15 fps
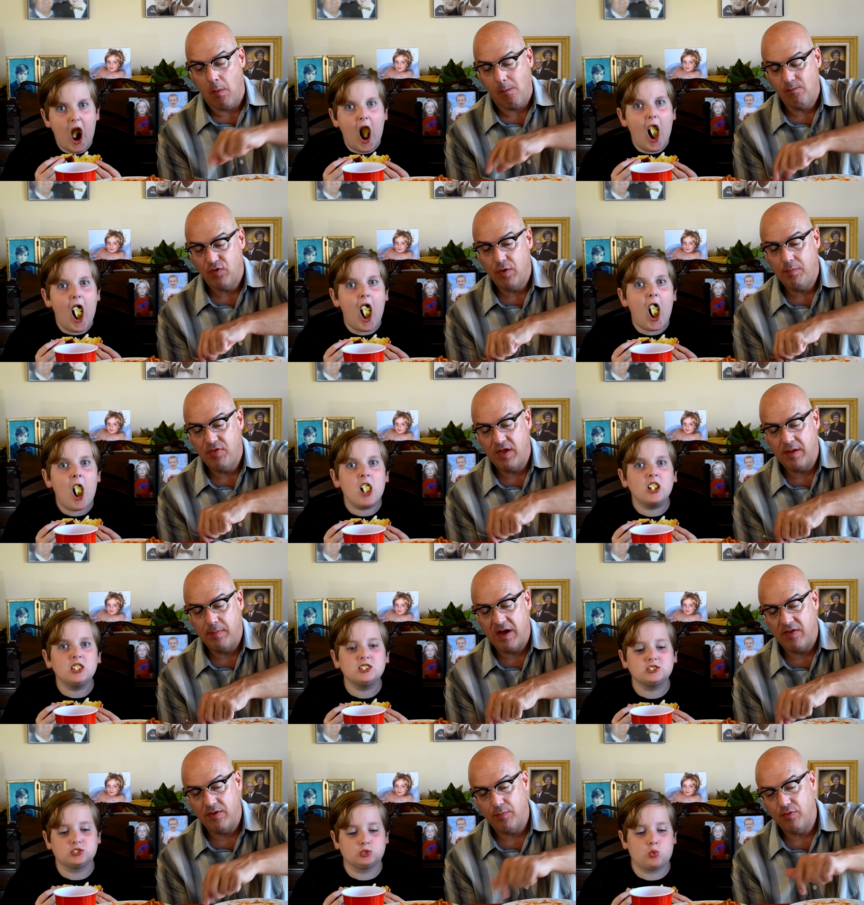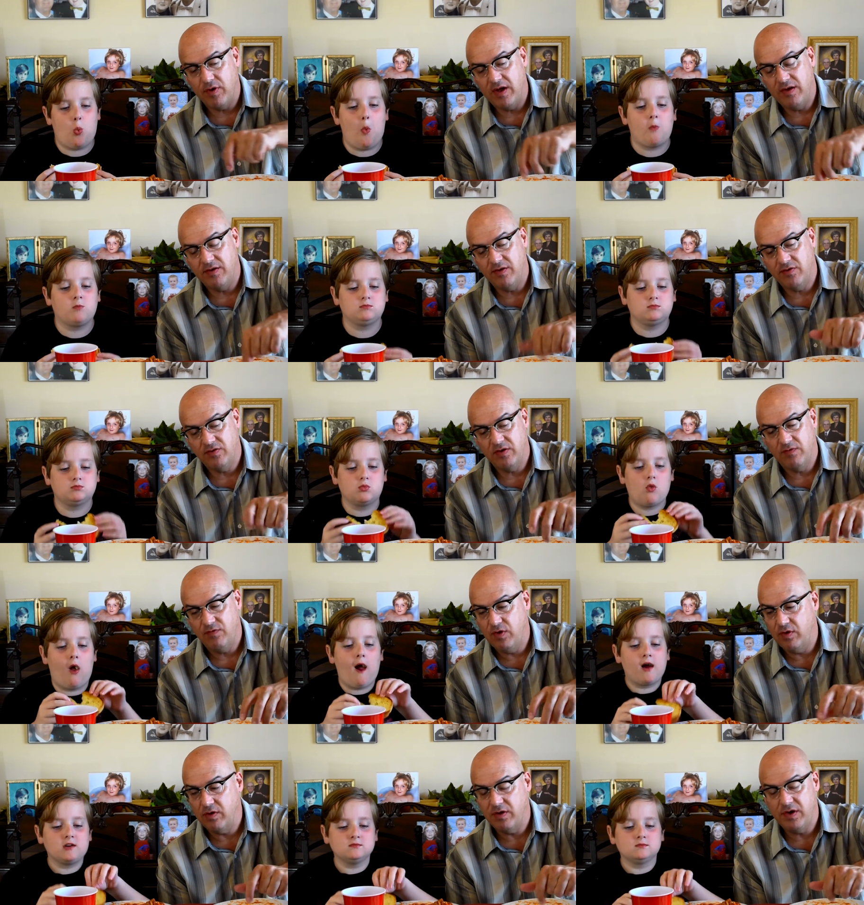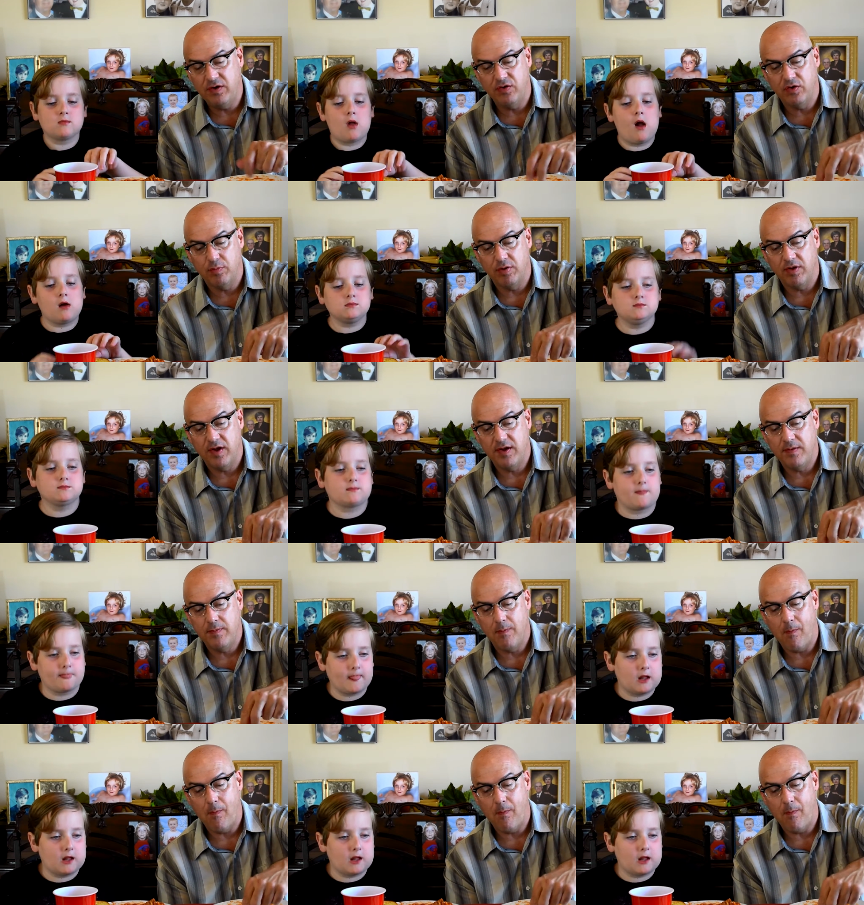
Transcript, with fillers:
Speaker 1: Good thing about the bread is if you clear your plate,